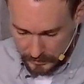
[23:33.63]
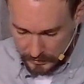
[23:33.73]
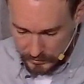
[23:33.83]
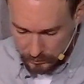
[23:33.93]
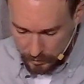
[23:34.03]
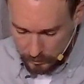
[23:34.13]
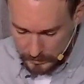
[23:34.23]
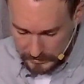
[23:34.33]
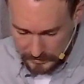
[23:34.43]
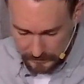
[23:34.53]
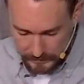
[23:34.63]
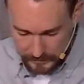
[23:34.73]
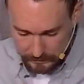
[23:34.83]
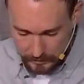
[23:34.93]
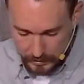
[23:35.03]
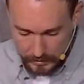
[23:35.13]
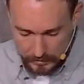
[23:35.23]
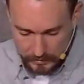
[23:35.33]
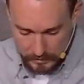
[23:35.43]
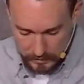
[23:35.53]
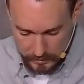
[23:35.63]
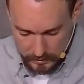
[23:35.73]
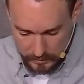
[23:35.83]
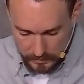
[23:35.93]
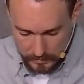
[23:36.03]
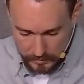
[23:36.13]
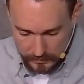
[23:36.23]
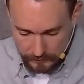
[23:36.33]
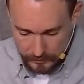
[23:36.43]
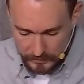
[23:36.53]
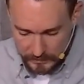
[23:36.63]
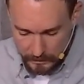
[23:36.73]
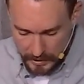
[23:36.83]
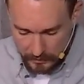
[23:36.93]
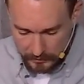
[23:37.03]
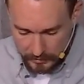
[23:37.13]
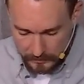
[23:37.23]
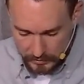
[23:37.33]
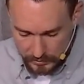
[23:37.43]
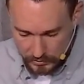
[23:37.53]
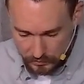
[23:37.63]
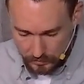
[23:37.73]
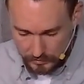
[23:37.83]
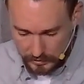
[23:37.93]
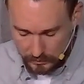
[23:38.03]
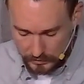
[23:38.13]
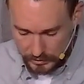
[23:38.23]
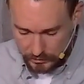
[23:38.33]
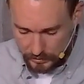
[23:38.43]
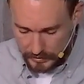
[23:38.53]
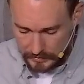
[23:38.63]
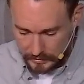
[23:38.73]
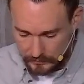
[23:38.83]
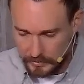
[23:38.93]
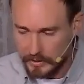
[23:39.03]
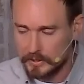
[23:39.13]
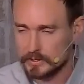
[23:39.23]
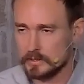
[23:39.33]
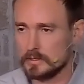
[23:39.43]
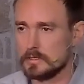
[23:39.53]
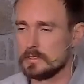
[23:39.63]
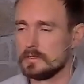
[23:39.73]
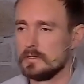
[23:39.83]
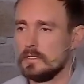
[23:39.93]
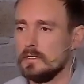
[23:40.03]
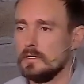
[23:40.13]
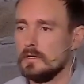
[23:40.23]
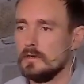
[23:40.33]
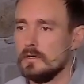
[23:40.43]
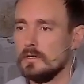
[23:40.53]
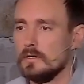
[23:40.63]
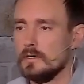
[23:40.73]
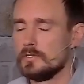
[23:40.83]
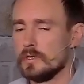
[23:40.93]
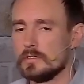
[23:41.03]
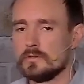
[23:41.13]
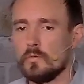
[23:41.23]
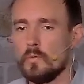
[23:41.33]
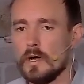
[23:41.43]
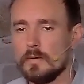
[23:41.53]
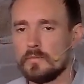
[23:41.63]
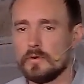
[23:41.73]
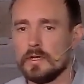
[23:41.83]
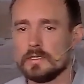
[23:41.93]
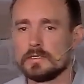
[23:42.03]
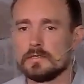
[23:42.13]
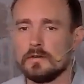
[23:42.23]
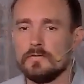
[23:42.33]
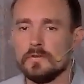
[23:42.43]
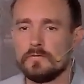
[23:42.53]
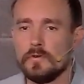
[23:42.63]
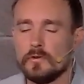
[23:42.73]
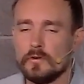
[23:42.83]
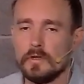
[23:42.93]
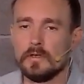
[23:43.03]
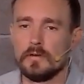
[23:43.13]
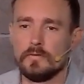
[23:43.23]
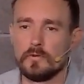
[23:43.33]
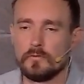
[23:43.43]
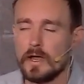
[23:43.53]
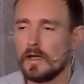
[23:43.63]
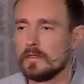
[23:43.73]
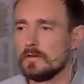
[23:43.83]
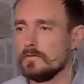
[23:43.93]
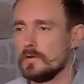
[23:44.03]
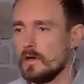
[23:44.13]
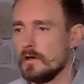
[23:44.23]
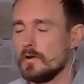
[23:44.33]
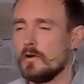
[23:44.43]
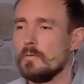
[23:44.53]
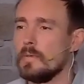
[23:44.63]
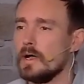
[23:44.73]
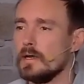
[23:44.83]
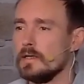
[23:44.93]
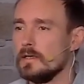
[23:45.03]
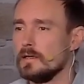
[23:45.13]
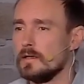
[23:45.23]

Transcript: His robe is dipped in blood, and from his mouth comes a sword that will strike down the nations. He treads the winepress of the fury of the wrath of God Almighty,